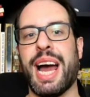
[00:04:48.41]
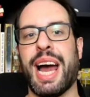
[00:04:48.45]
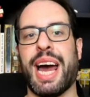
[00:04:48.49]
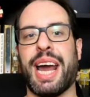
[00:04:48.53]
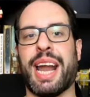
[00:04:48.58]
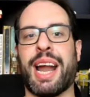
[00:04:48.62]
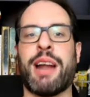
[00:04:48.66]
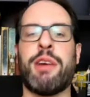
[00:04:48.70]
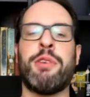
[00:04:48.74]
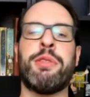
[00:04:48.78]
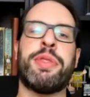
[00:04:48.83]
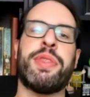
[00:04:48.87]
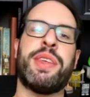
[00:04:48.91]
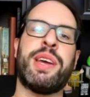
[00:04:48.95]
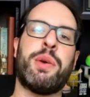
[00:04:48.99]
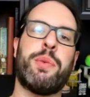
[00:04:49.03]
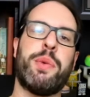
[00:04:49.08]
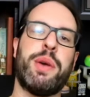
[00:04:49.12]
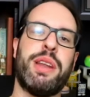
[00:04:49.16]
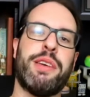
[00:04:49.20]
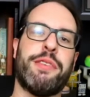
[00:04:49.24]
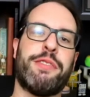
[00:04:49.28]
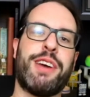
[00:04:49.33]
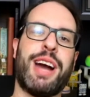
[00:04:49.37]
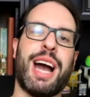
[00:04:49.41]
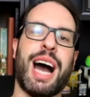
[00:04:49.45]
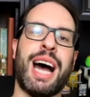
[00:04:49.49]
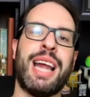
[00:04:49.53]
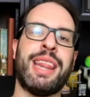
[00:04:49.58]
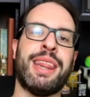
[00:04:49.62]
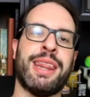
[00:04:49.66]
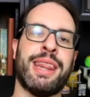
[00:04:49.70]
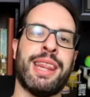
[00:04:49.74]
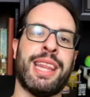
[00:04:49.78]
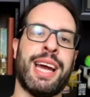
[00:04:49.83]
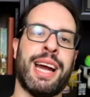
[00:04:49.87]
and i don't think we'd have
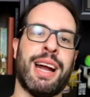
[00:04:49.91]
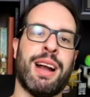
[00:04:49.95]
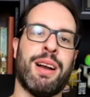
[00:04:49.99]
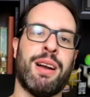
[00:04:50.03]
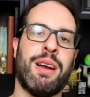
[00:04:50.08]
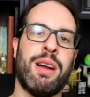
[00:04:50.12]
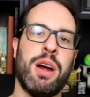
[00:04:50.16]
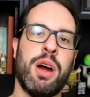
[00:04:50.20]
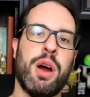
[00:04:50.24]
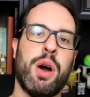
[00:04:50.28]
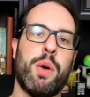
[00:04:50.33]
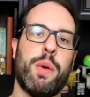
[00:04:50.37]
gotten there